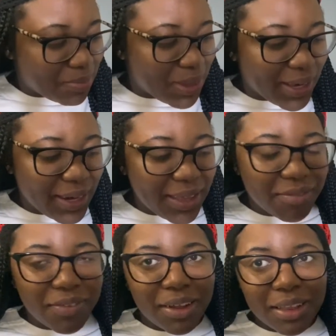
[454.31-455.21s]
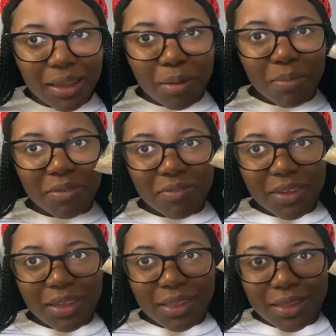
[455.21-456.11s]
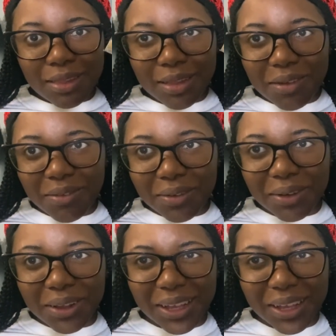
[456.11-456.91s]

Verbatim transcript: bay leaf on top of his cereal,